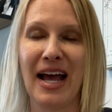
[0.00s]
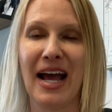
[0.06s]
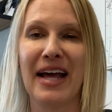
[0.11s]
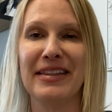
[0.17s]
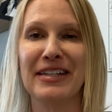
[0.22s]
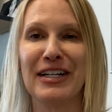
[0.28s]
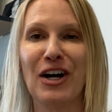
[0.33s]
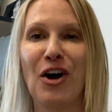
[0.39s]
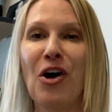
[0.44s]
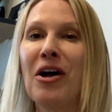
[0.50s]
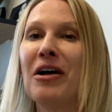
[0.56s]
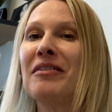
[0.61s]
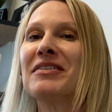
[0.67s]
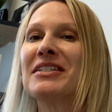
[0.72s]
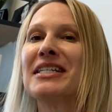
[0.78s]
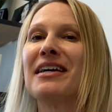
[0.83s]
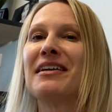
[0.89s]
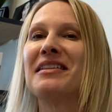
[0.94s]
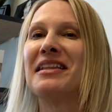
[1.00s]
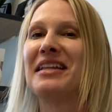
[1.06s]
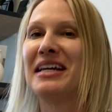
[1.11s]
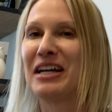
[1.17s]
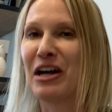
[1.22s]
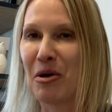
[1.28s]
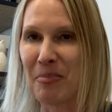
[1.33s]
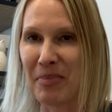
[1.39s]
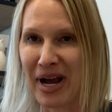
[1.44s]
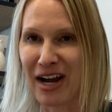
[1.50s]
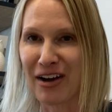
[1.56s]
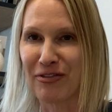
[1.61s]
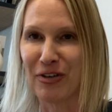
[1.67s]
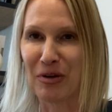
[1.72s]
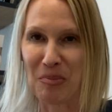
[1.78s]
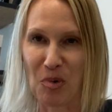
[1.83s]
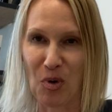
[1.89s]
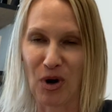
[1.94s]
and then all of a sudden they come back
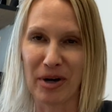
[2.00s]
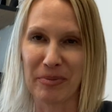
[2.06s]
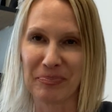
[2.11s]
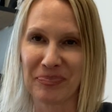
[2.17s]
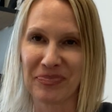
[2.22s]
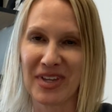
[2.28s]
for more.